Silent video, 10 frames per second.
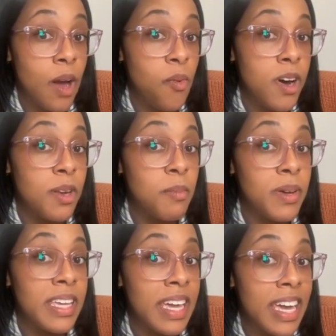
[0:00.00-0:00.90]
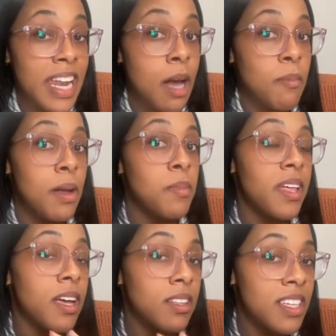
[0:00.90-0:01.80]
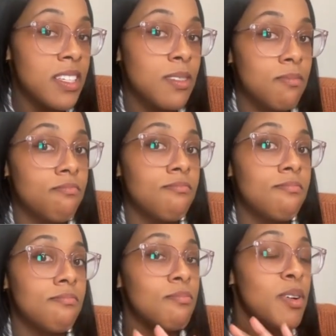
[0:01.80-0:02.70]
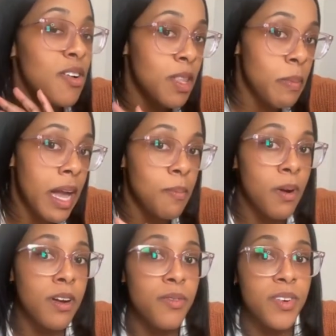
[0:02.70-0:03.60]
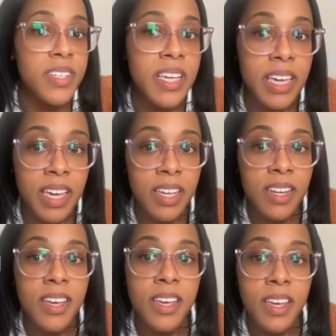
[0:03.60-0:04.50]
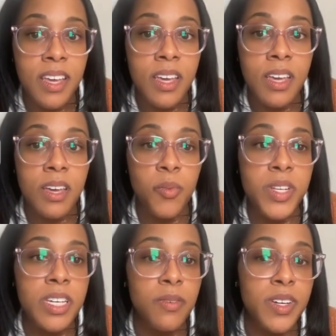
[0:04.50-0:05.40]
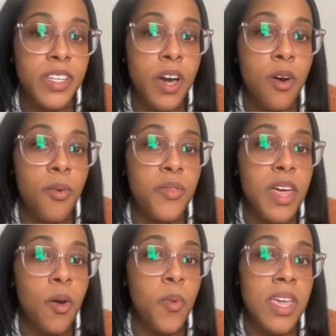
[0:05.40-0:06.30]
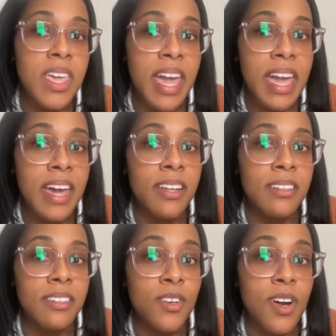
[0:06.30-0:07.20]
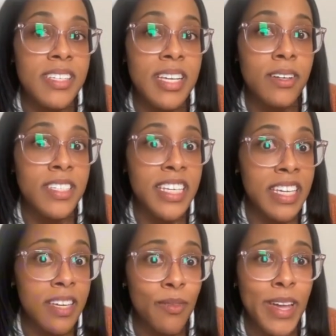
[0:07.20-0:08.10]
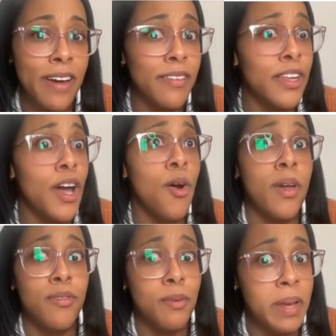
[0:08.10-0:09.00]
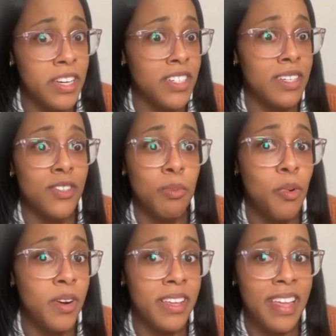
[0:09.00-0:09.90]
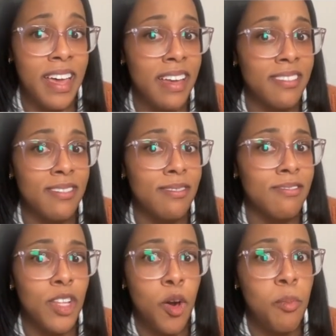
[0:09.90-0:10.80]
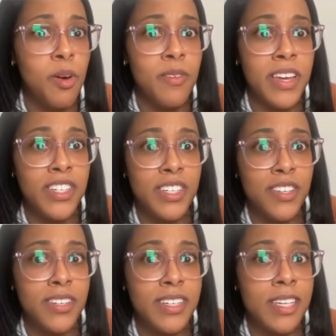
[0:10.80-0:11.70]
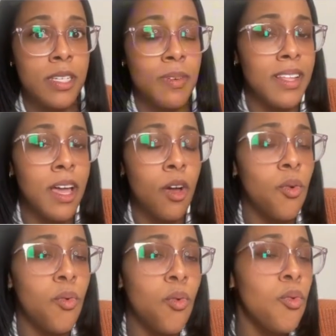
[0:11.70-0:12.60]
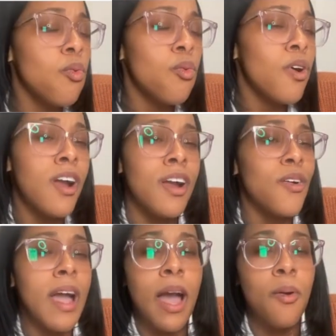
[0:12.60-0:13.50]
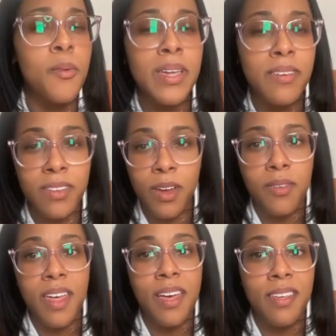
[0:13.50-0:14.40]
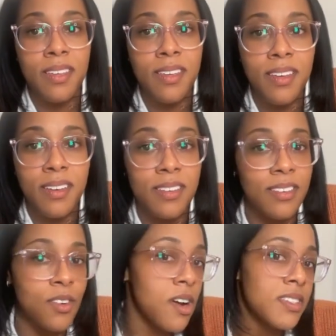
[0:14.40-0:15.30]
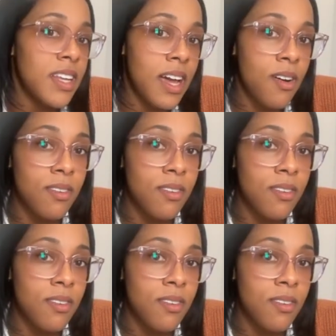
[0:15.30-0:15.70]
one, but again, I might be like, let's put it on the back burner for a second. We definitely know that we can cross out D. We have no information supporting that. Low motivation during assessment, like how will we even know that? Cross it out.